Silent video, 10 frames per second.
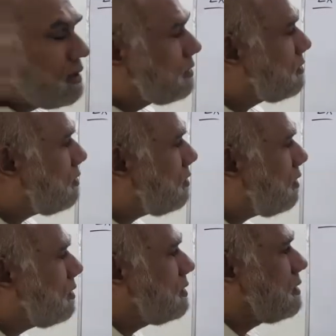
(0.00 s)
So
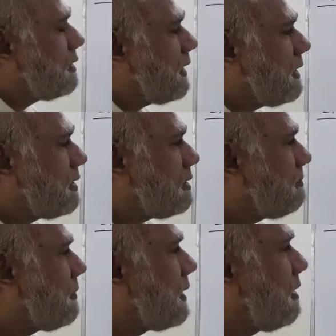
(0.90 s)
here,
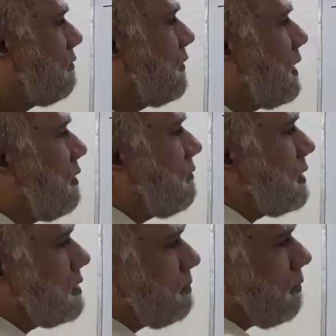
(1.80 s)

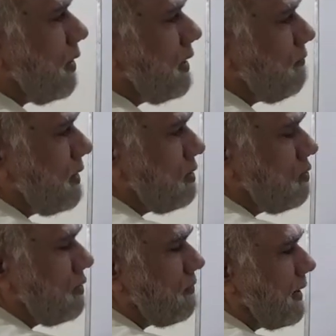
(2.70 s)
whenever the point where
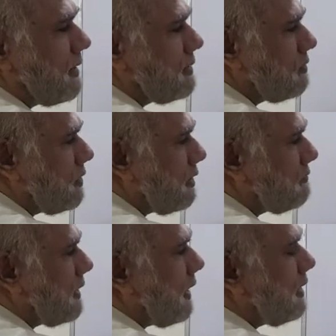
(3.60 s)
you are finding the rate
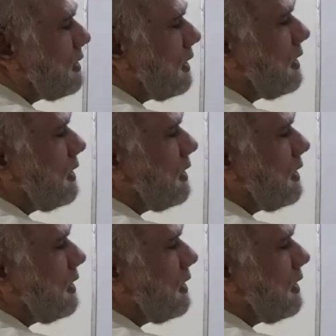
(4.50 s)
of change